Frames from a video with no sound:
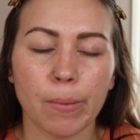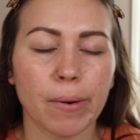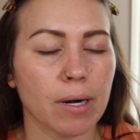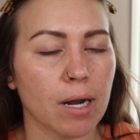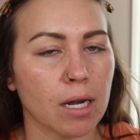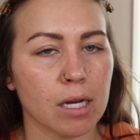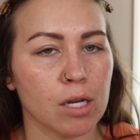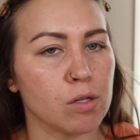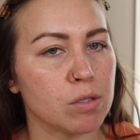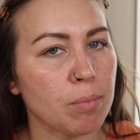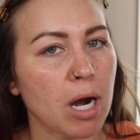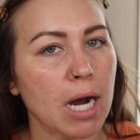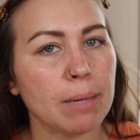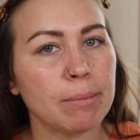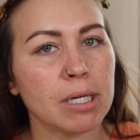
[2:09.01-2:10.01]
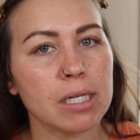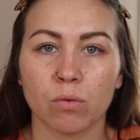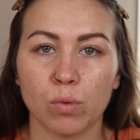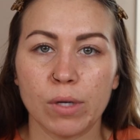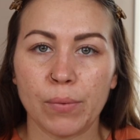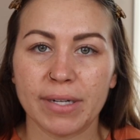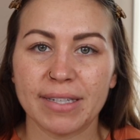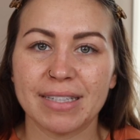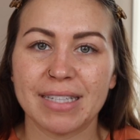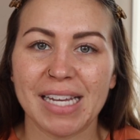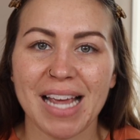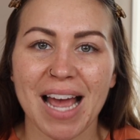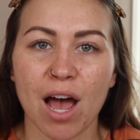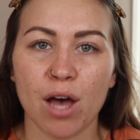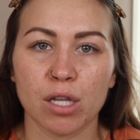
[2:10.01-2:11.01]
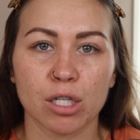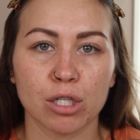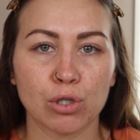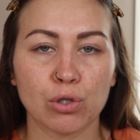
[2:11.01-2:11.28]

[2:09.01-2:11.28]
We're not going to use primer. We want to see how this